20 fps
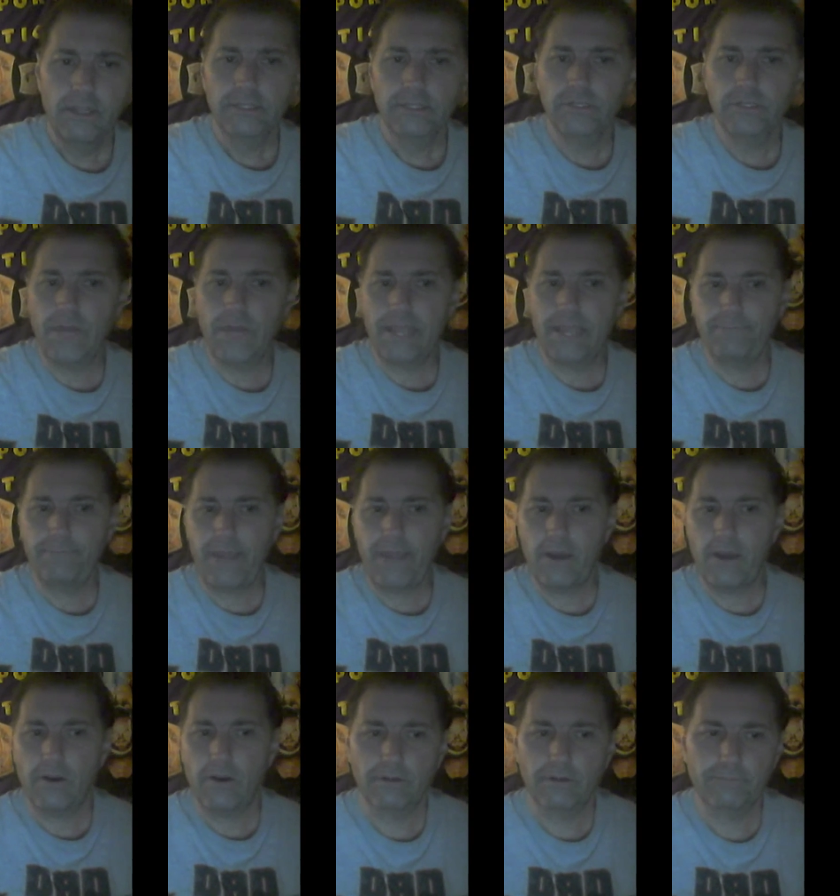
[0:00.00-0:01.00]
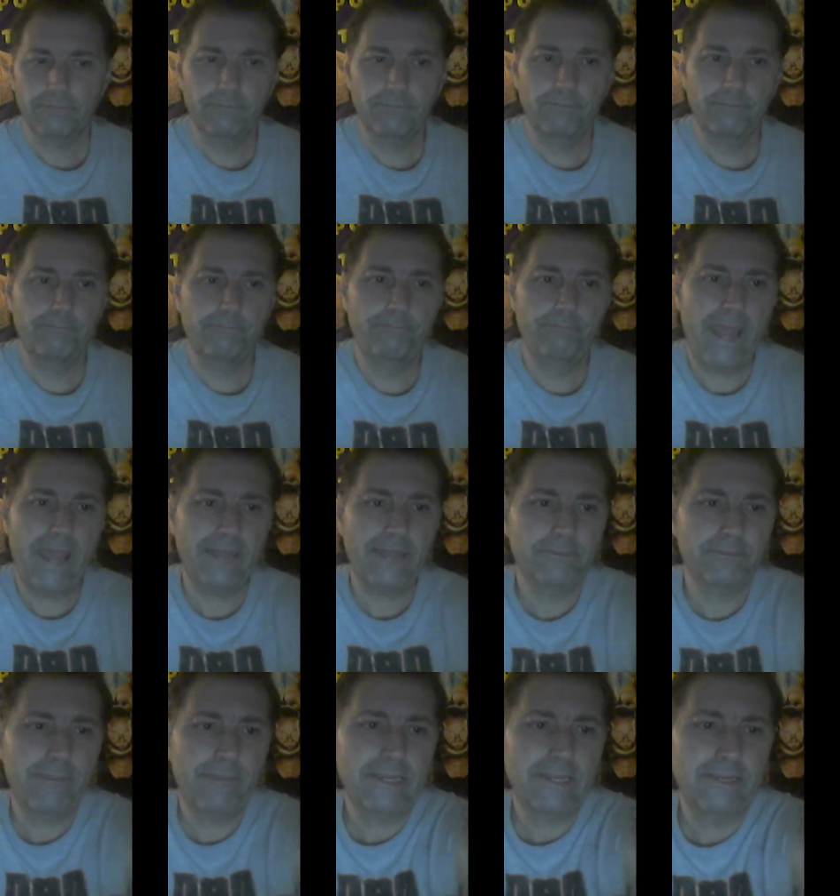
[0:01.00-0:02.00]
Dwayne Power. Back
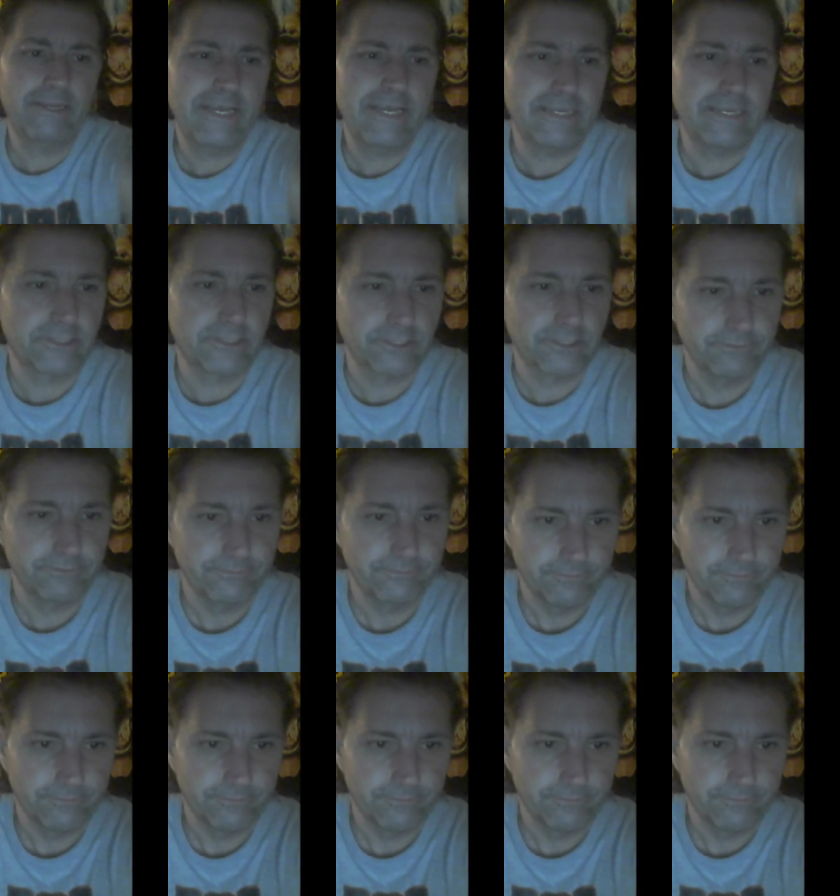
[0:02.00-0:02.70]
to Becky Lynch.